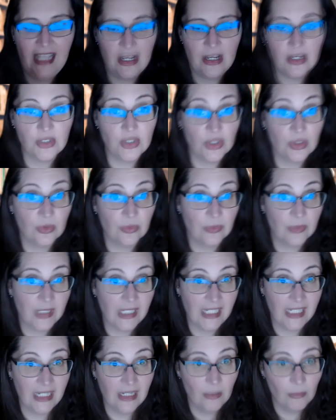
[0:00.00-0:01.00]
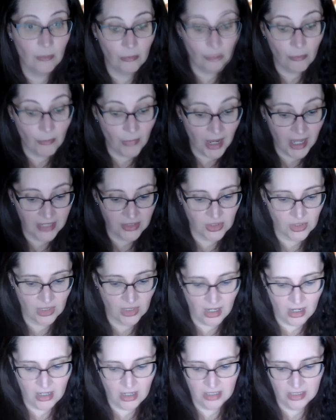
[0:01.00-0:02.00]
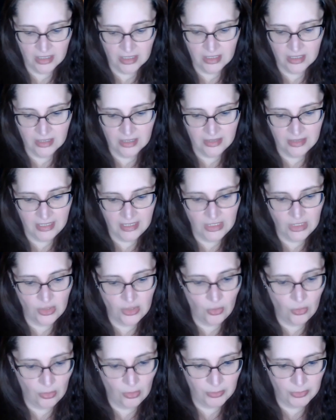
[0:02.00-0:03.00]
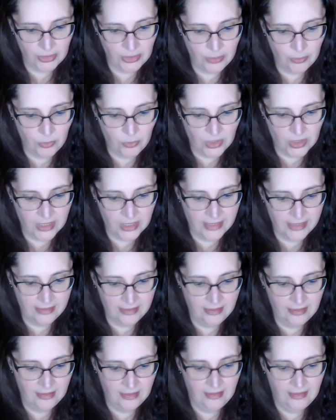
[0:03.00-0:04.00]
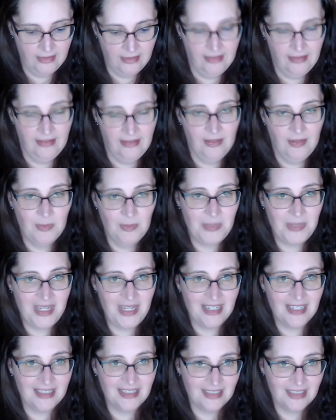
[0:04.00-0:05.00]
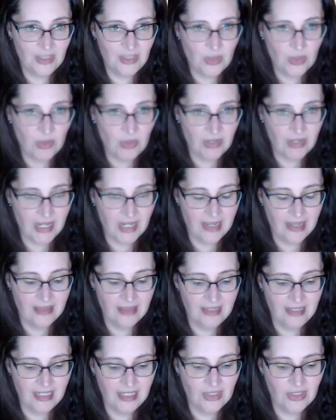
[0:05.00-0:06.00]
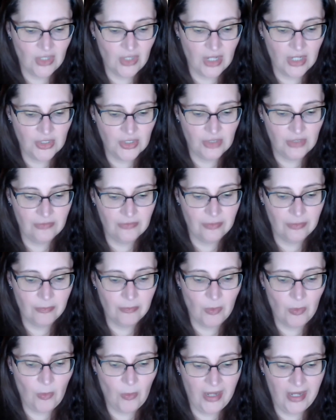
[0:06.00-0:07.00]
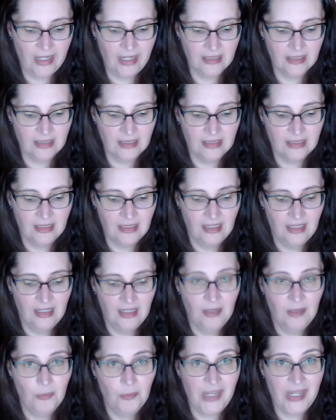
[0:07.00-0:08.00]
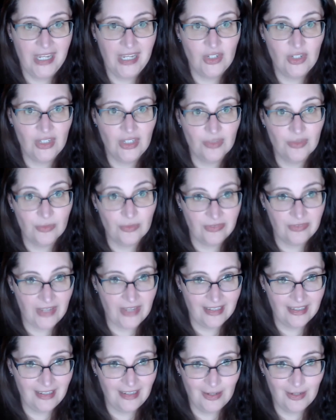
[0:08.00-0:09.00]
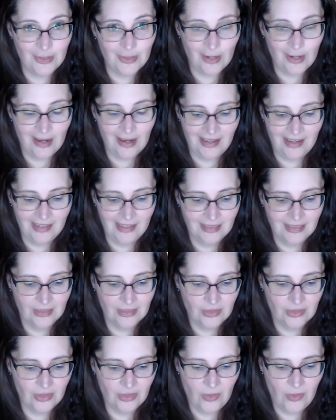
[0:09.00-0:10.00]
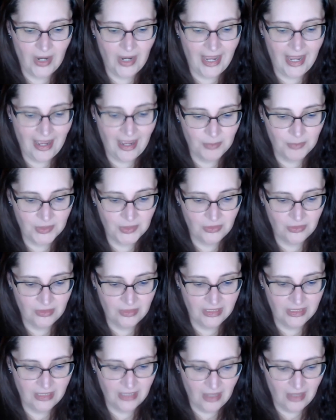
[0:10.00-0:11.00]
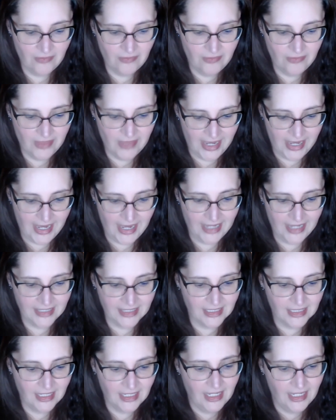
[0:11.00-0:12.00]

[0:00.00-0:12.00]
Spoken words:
allows you to read much longer than you normally would because you don't get the exhaustion from the white pages reflecting on your eyes. So I absolutely love that.